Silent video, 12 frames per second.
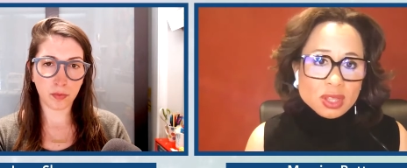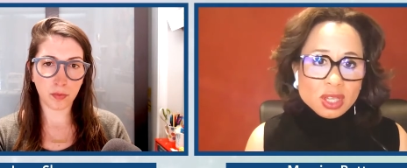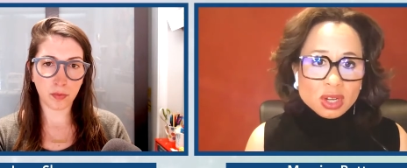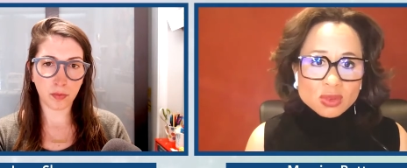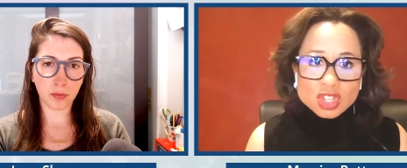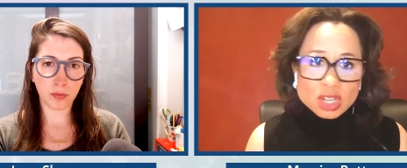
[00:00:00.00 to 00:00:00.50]
Speaker 1: you
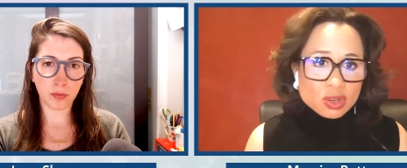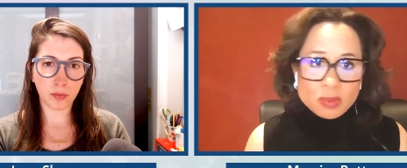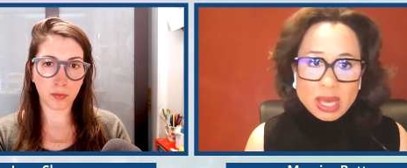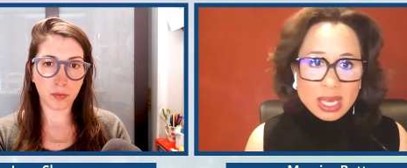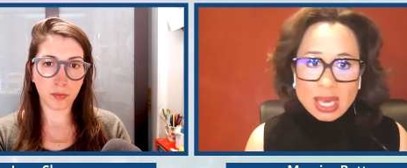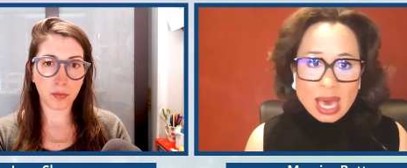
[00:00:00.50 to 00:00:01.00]
know, gender
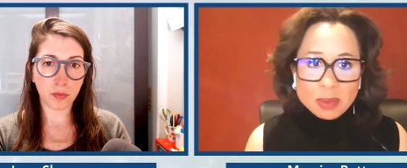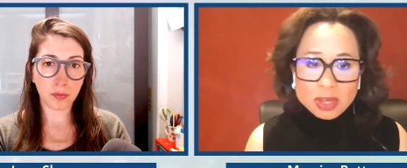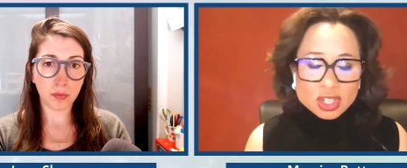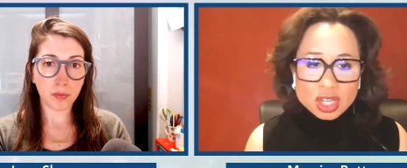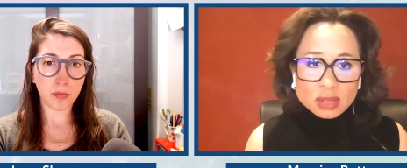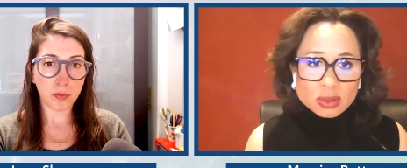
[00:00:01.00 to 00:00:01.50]
pay gap in
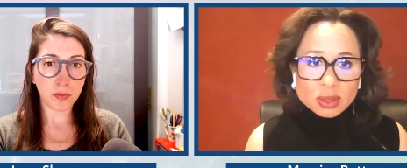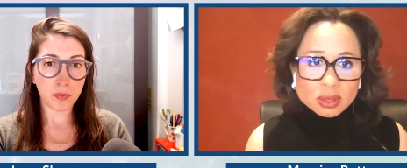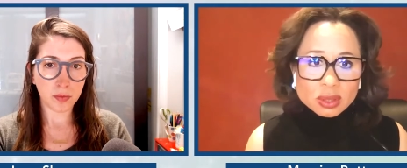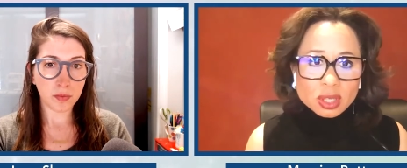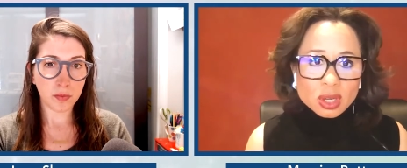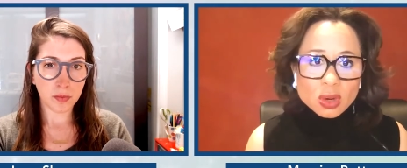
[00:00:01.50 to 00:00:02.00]
general,
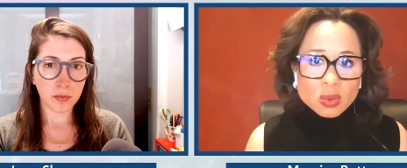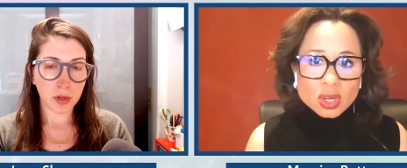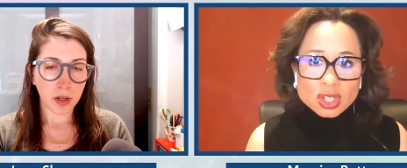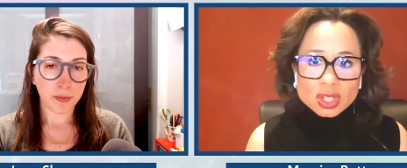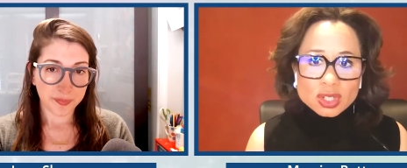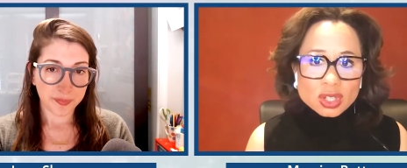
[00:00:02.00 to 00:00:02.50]
you know,
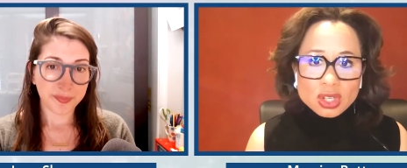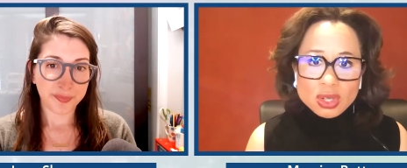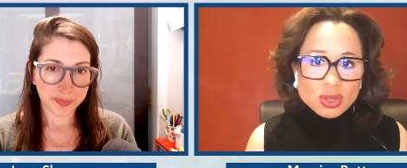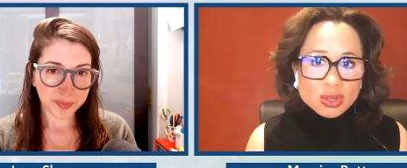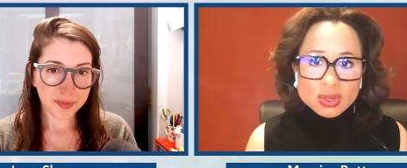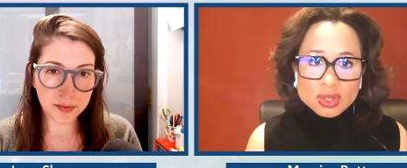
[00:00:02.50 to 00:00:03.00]
which is a
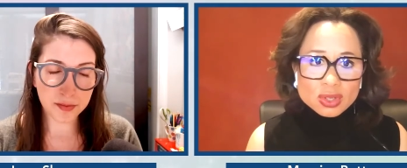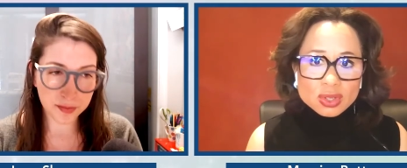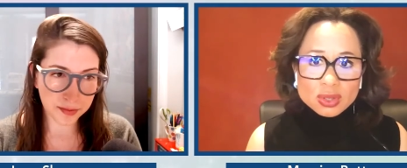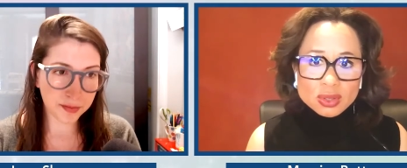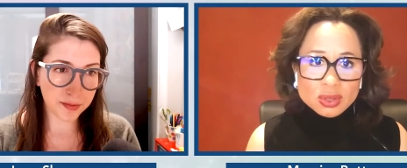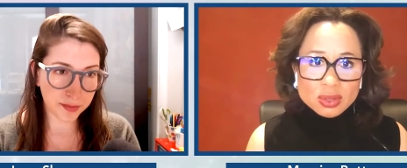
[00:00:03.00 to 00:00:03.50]
huge,
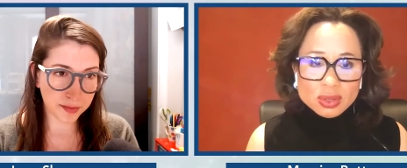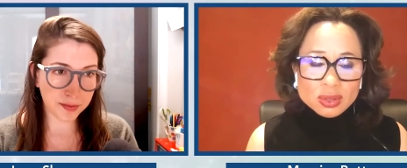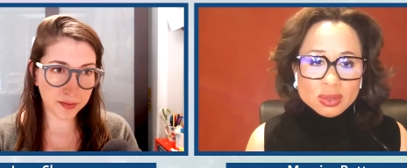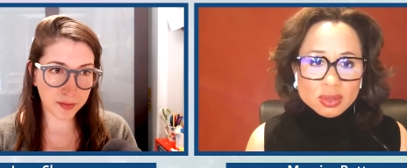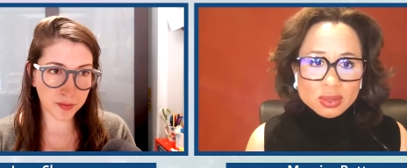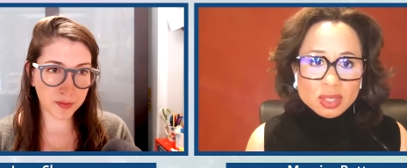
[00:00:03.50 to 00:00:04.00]

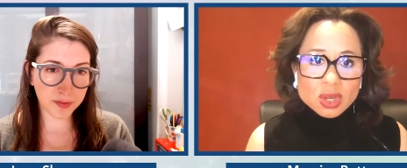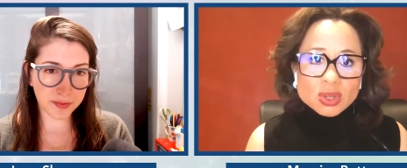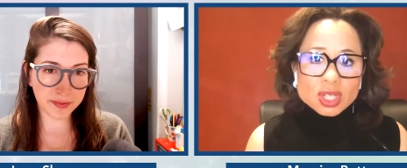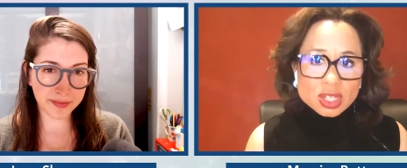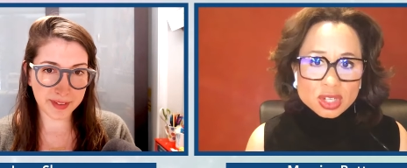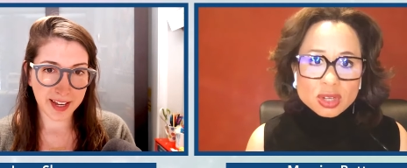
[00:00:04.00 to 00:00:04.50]
huge
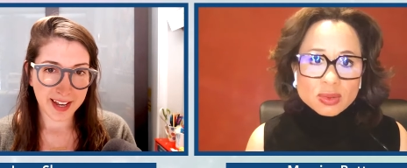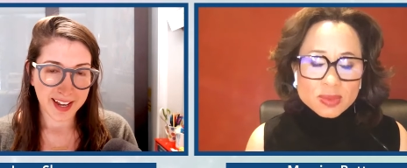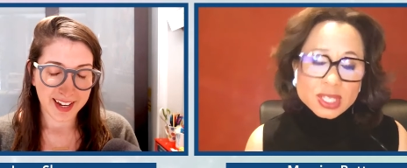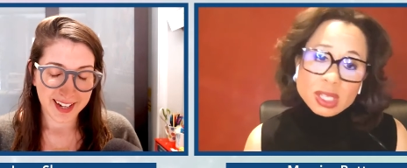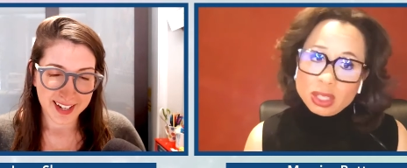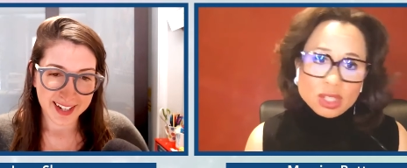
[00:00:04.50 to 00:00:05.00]
issue,
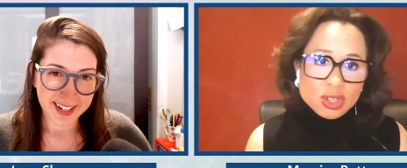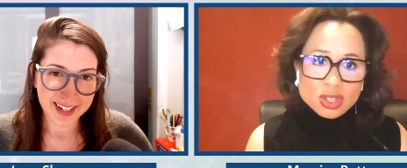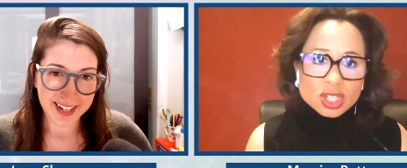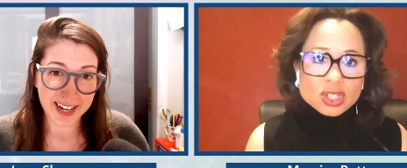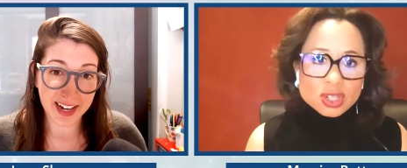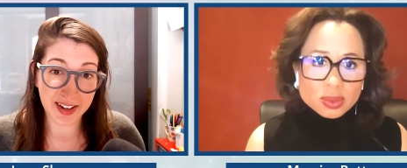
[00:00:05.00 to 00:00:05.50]
still a huge
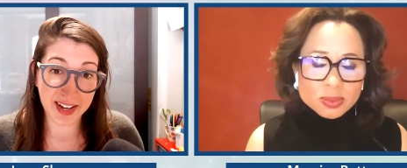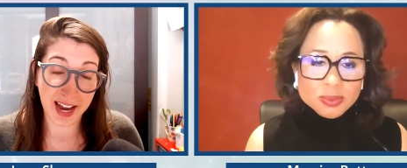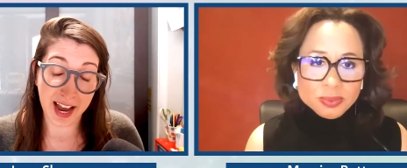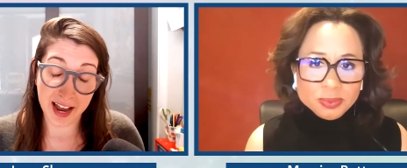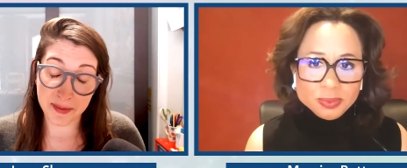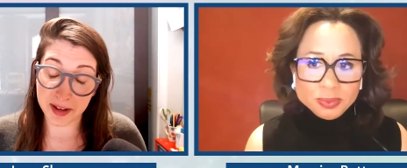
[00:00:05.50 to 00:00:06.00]
issue.
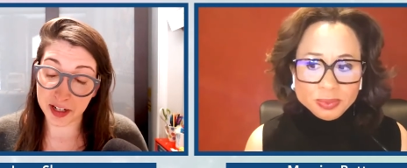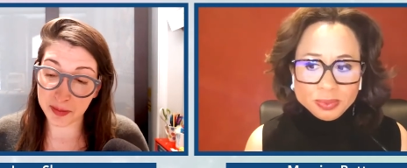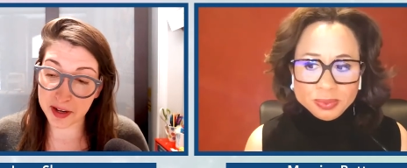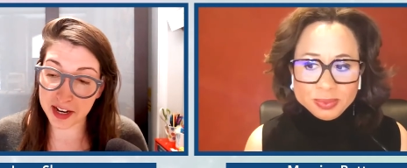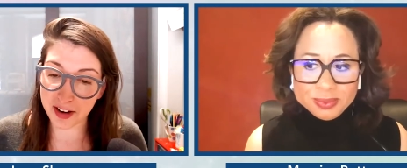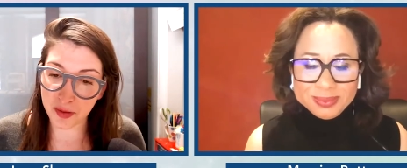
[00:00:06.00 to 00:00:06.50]
Speaker 2: Yeah. I
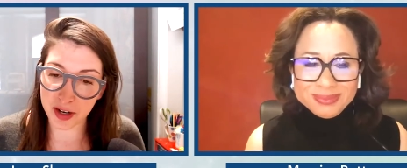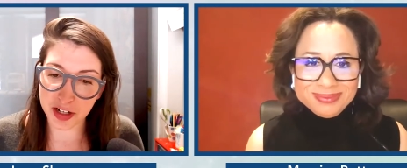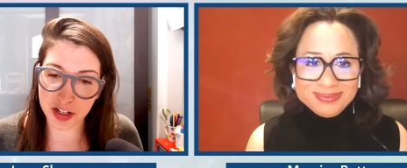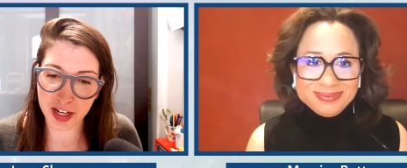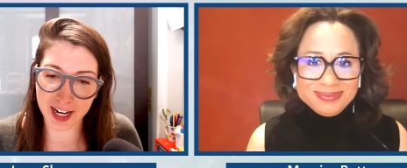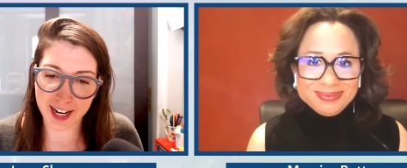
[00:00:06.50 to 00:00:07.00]
mean, speaking of
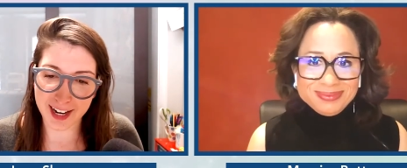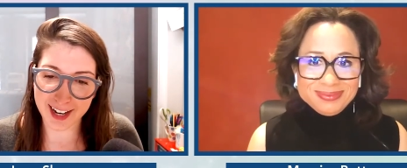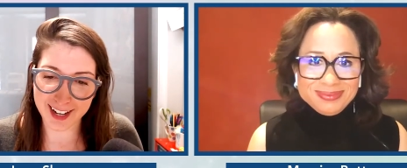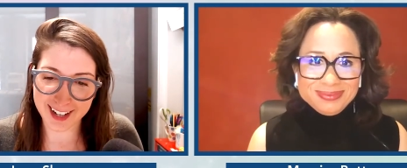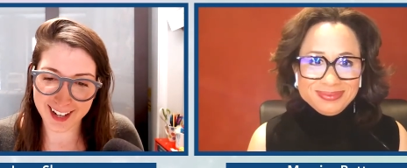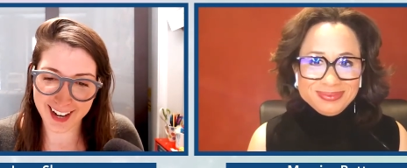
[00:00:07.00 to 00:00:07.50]
which,
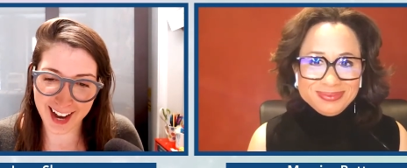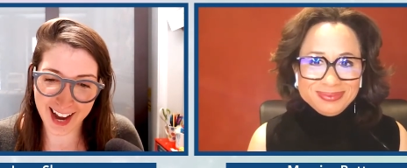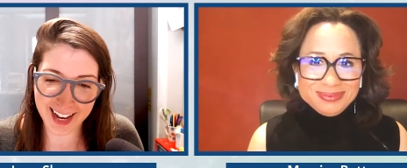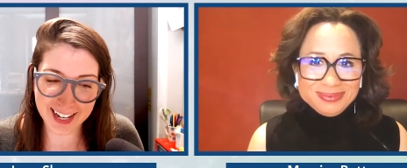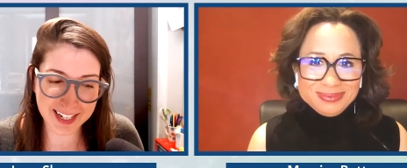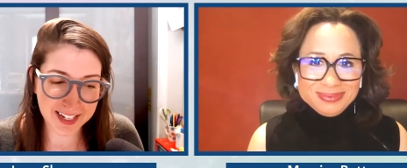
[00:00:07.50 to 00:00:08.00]
uh,
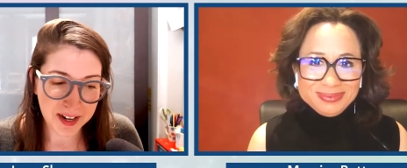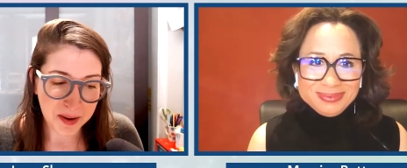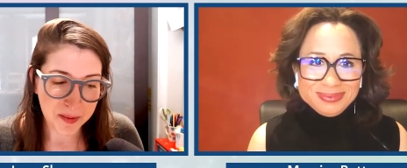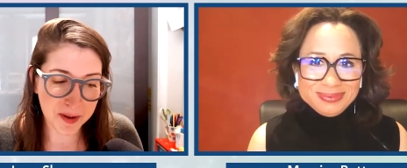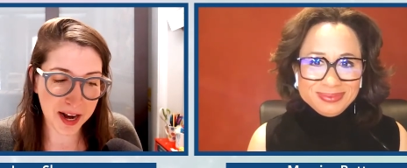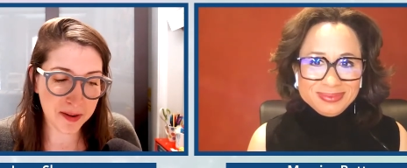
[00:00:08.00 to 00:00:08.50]
I
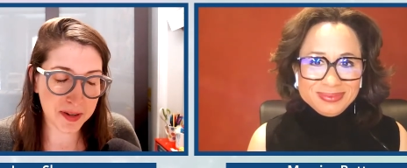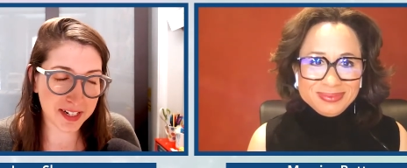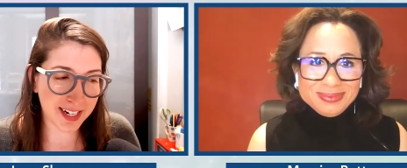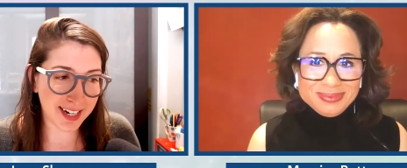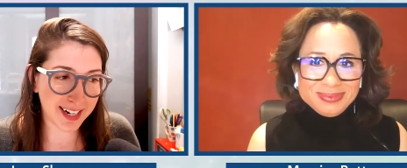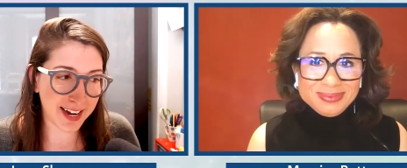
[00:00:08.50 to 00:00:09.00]
guess when I
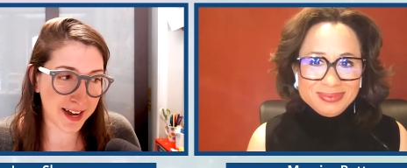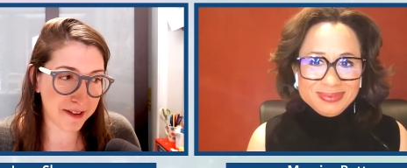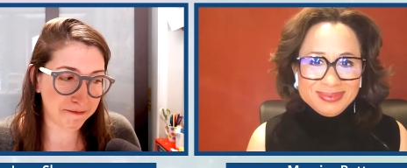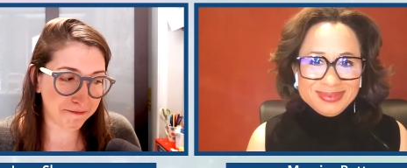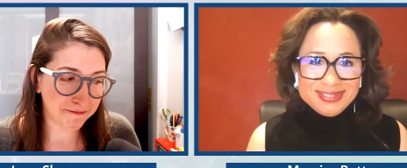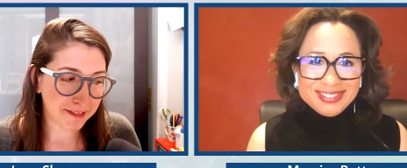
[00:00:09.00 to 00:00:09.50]
was in,
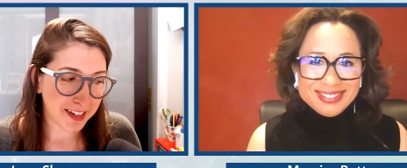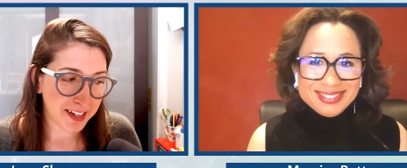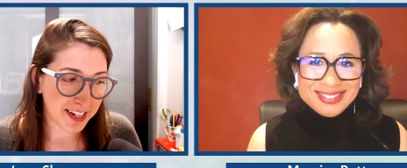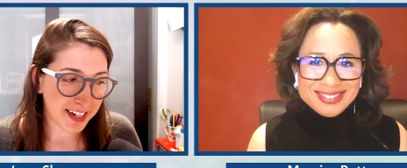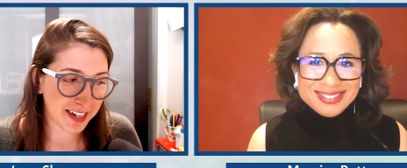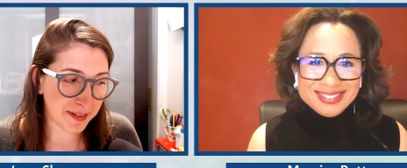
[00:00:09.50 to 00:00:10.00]
um,
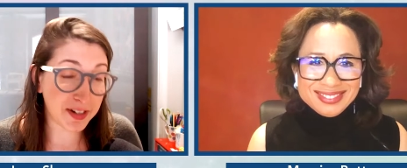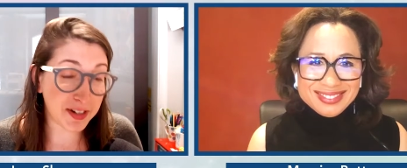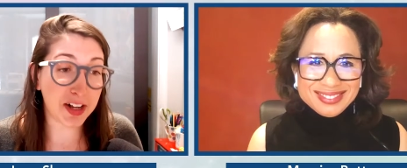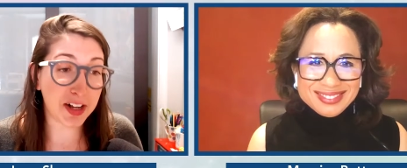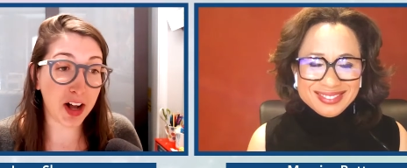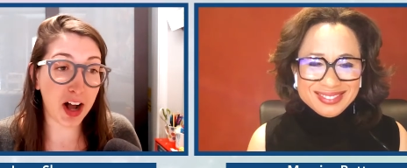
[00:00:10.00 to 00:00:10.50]

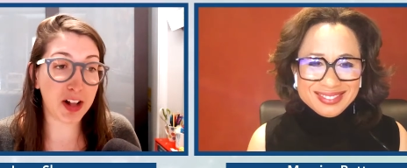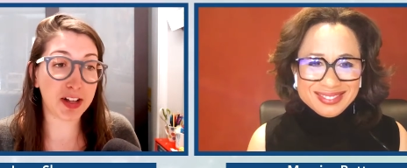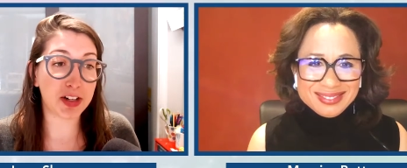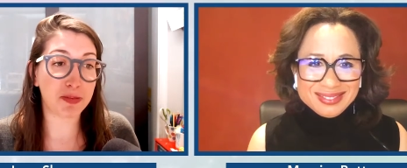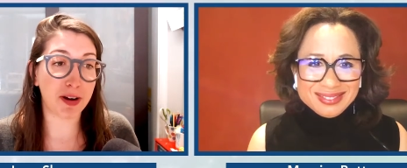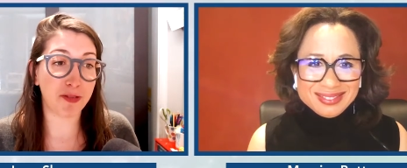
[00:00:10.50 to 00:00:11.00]
when I was in
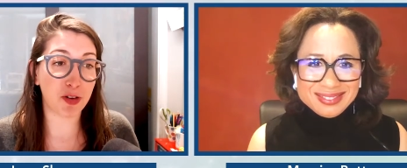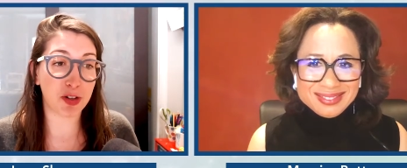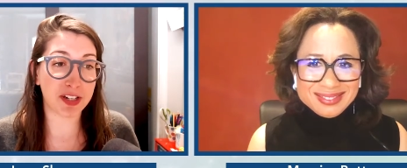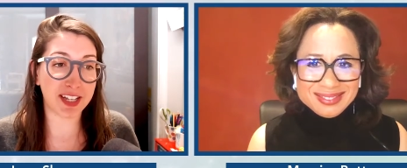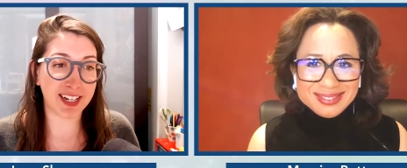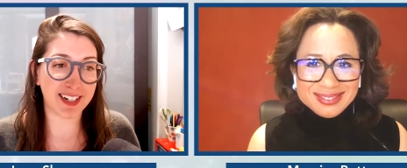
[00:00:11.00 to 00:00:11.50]
college, my
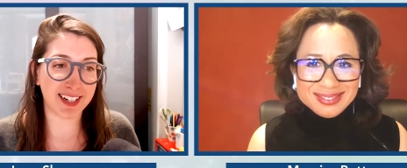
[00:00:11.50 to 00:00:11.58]
first